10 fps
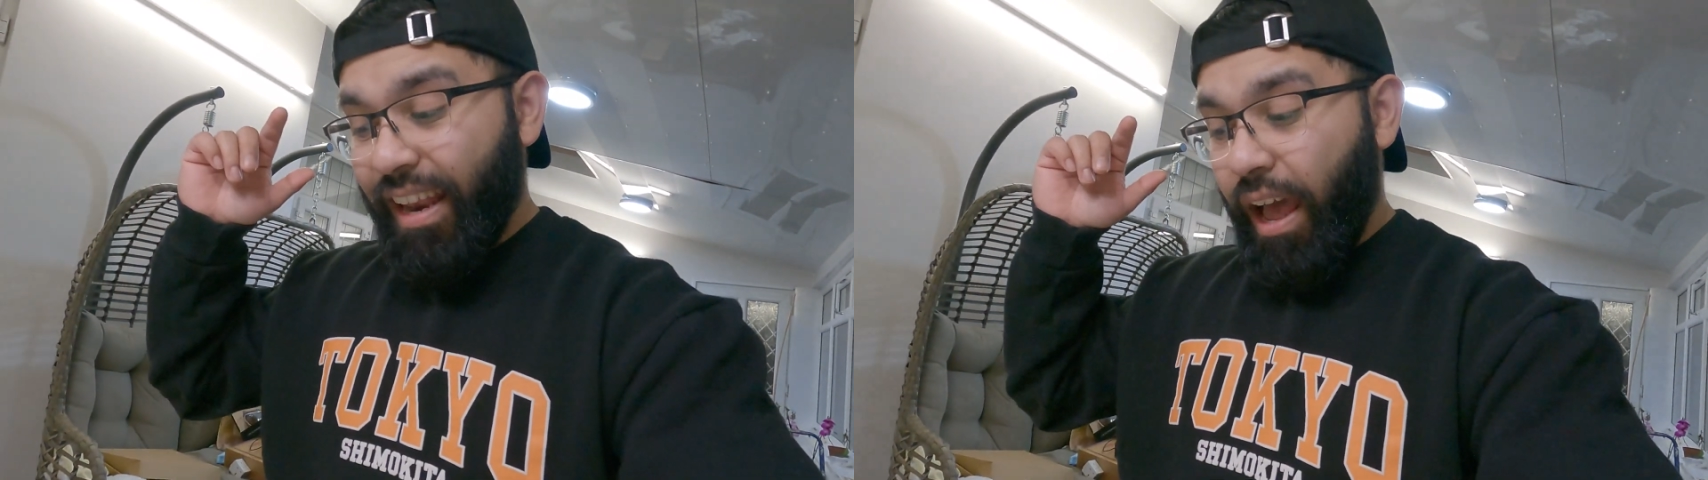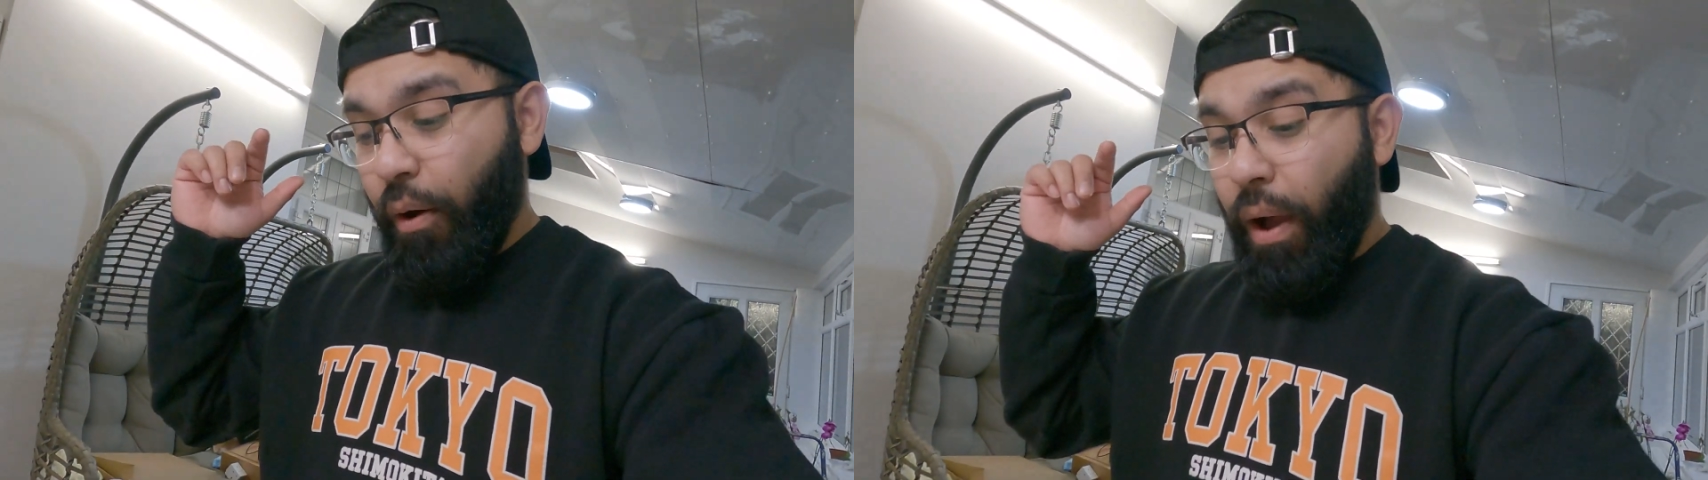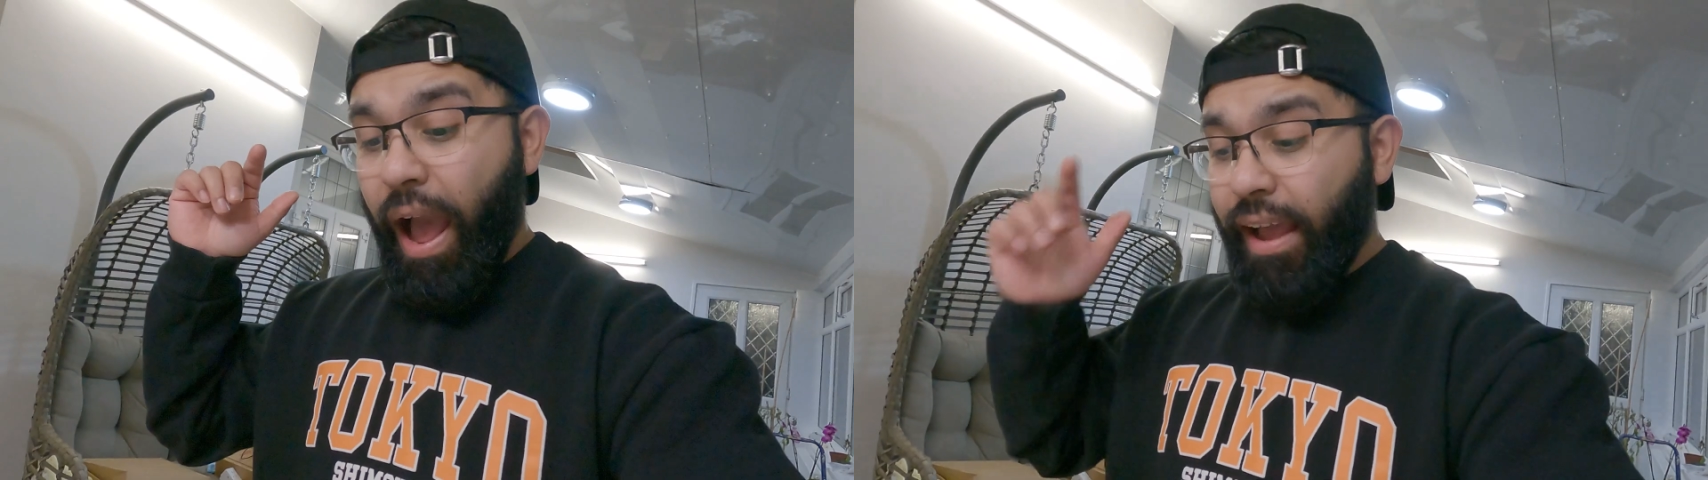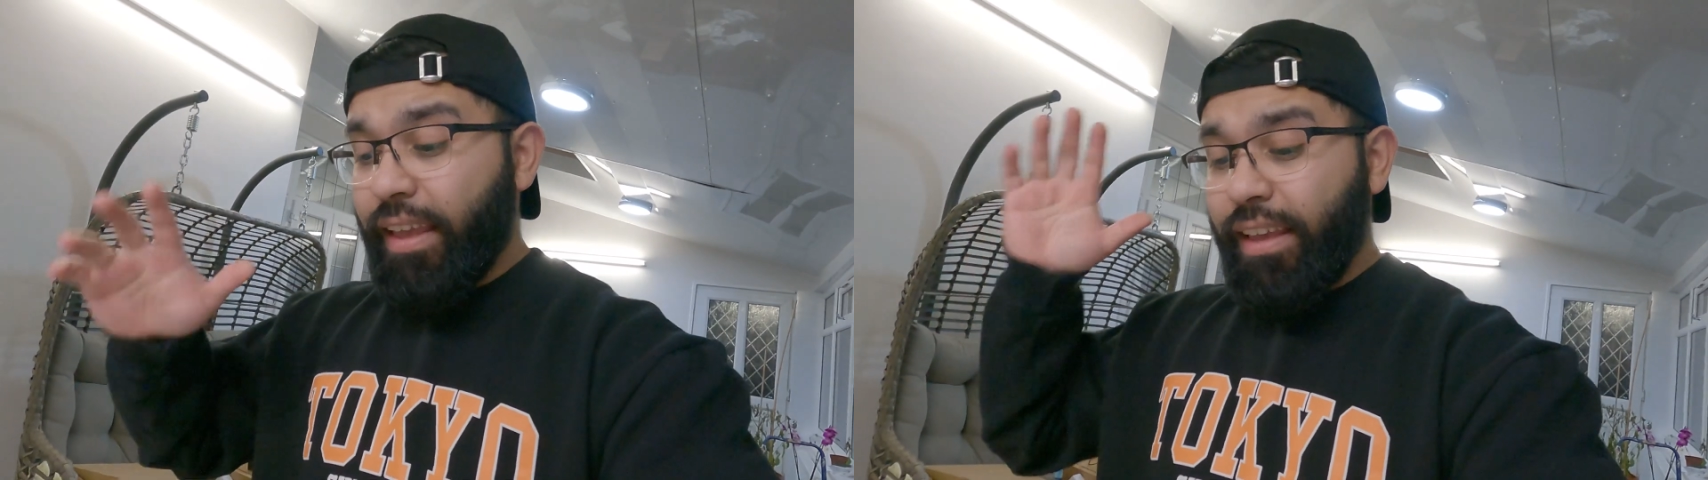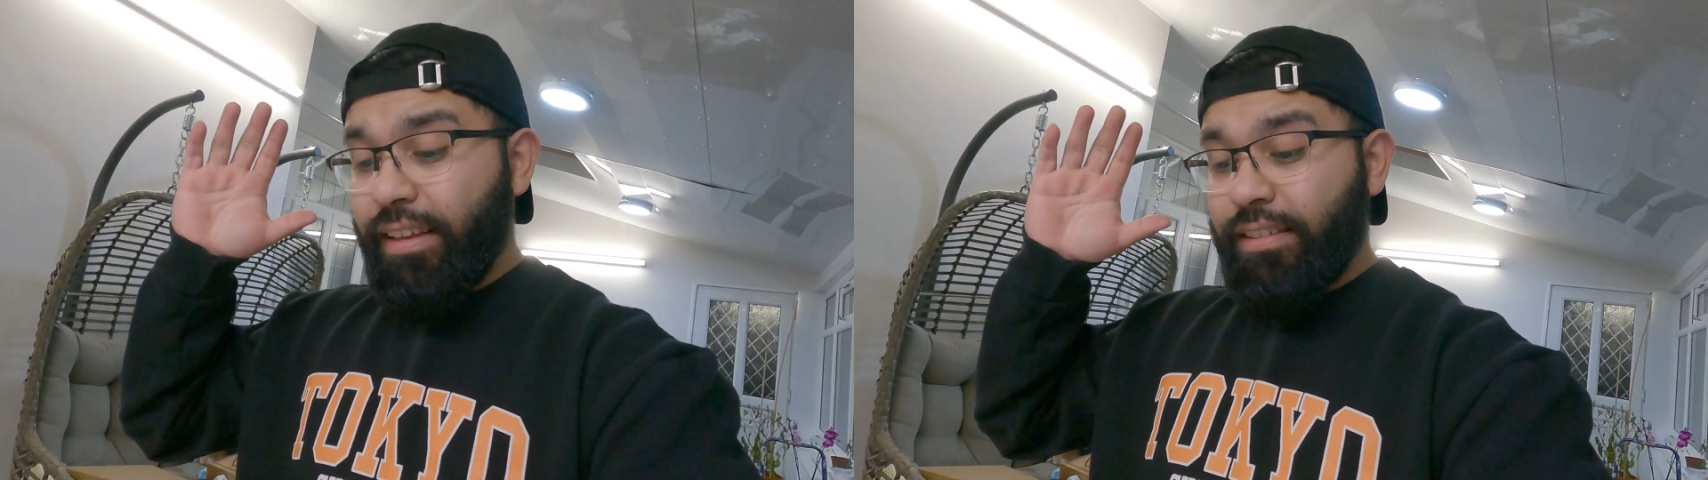Now,
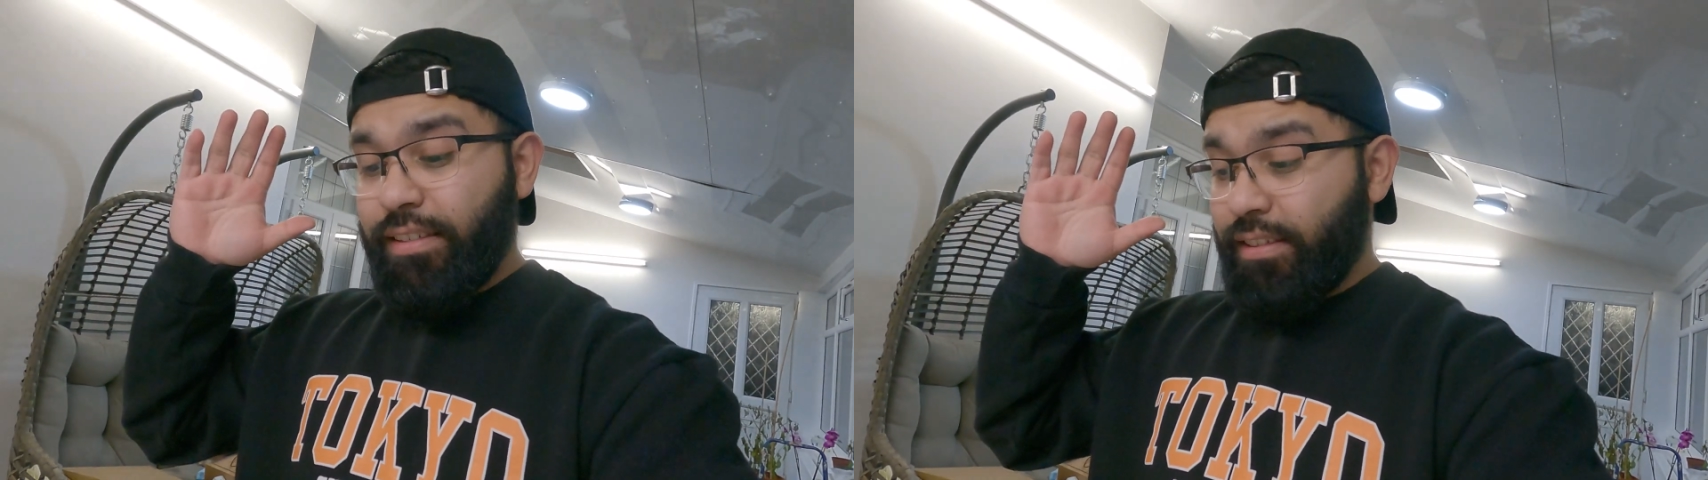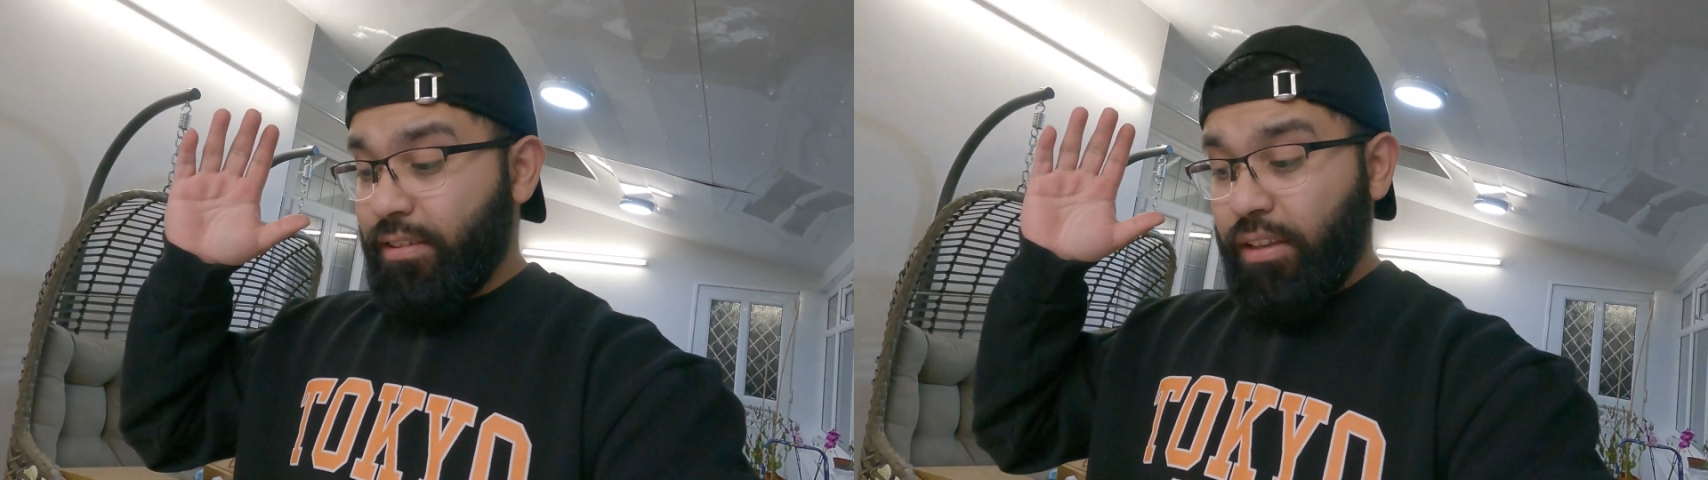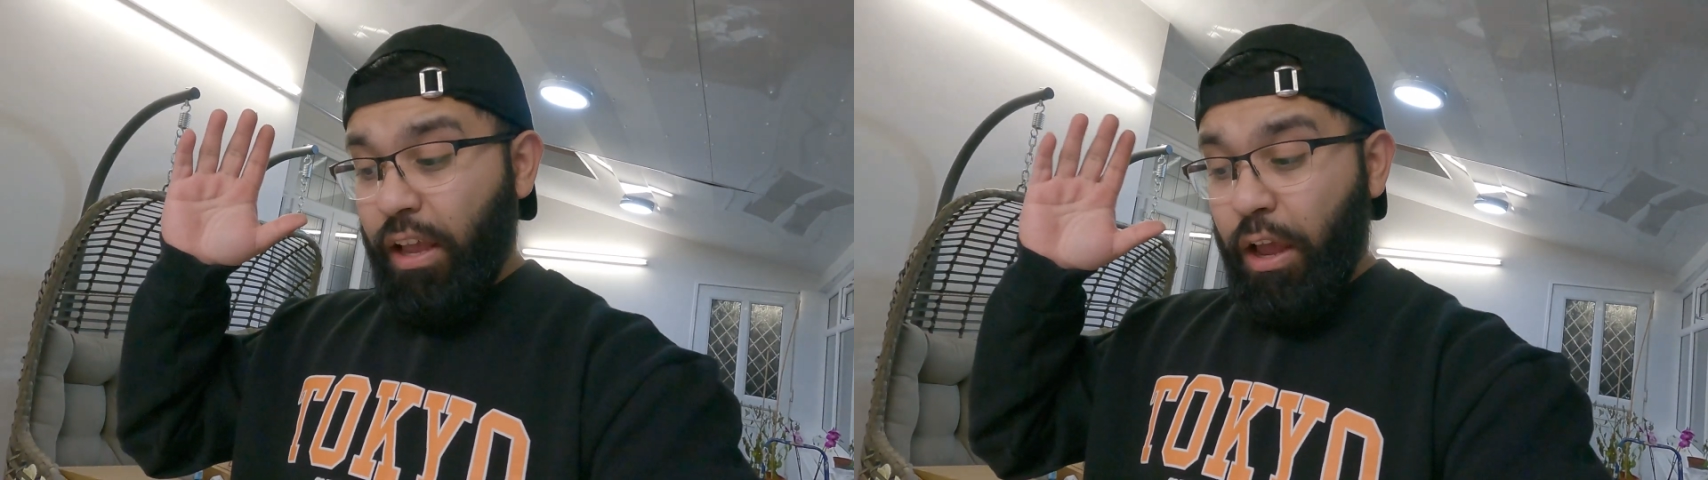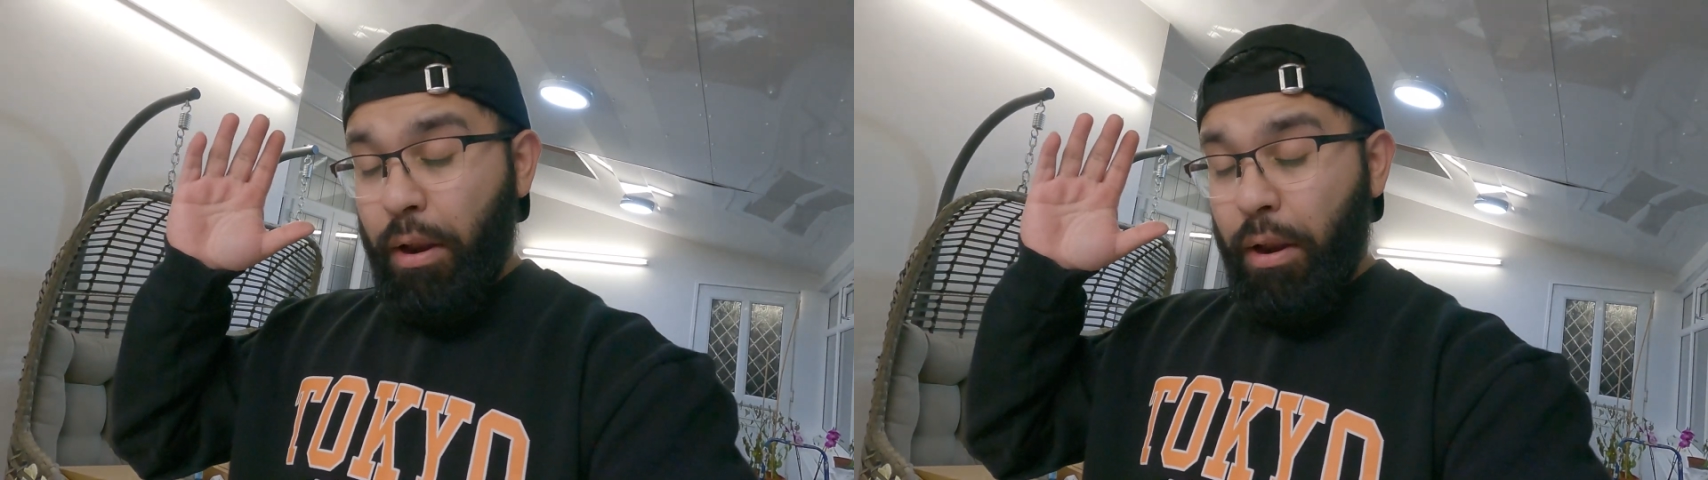Aki is